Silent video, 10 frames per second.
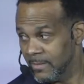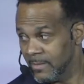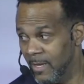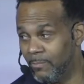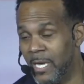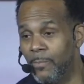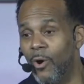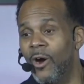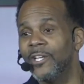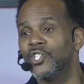And people
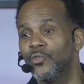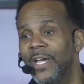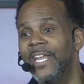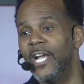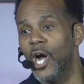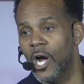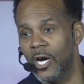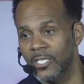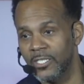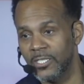aren't trading
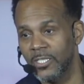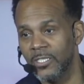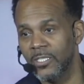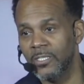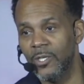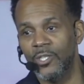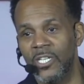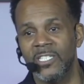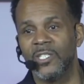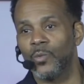cards. You
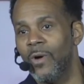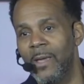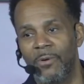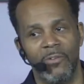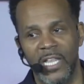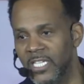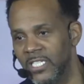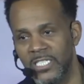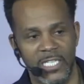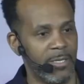shouldn't swipe a
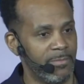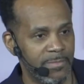relationship.